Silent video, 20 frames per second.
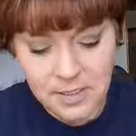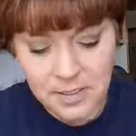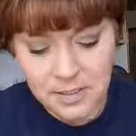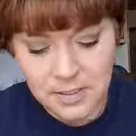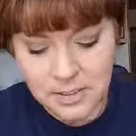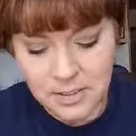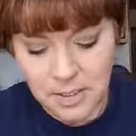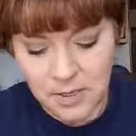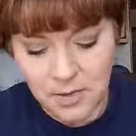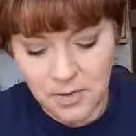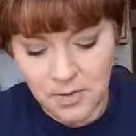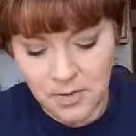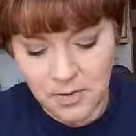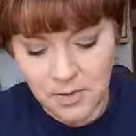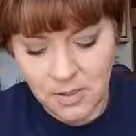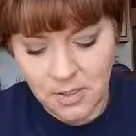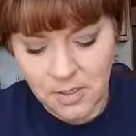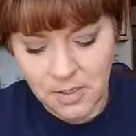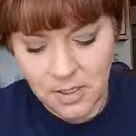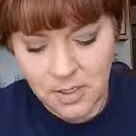
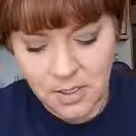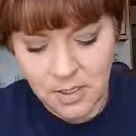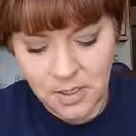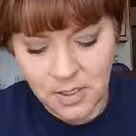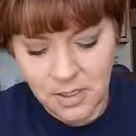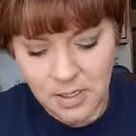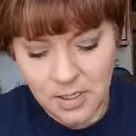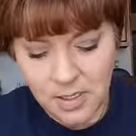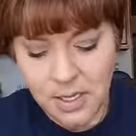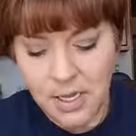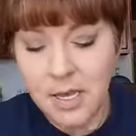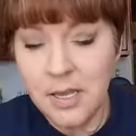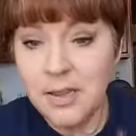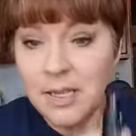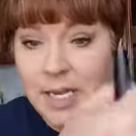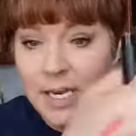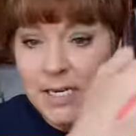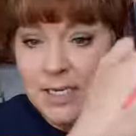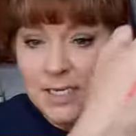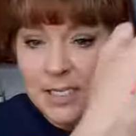So,
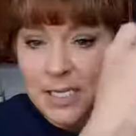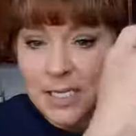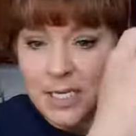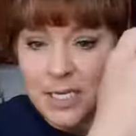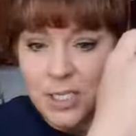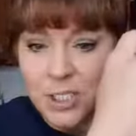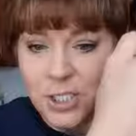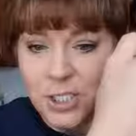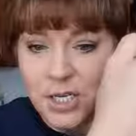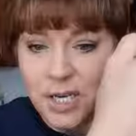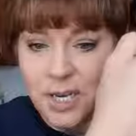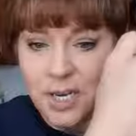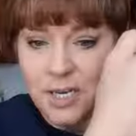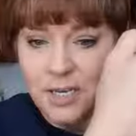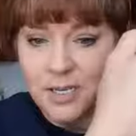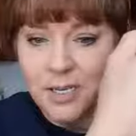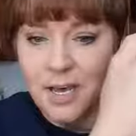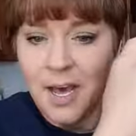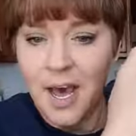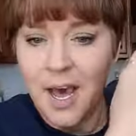that is
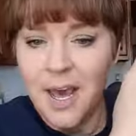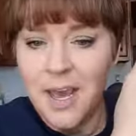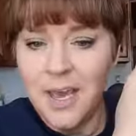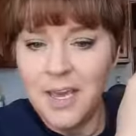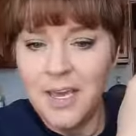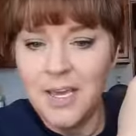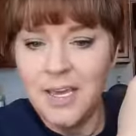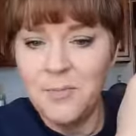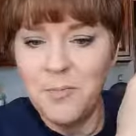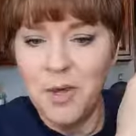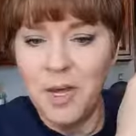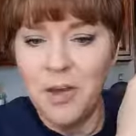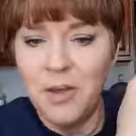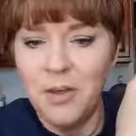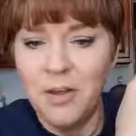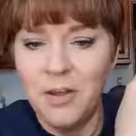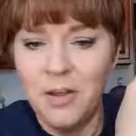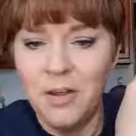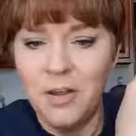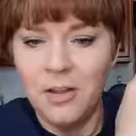Keisha. Hi,
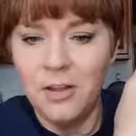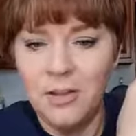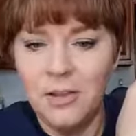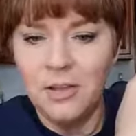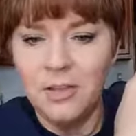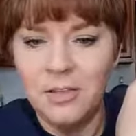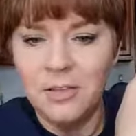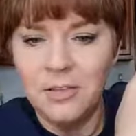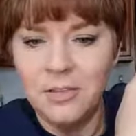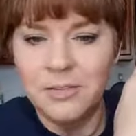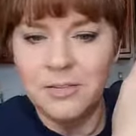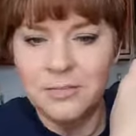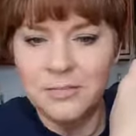Emo.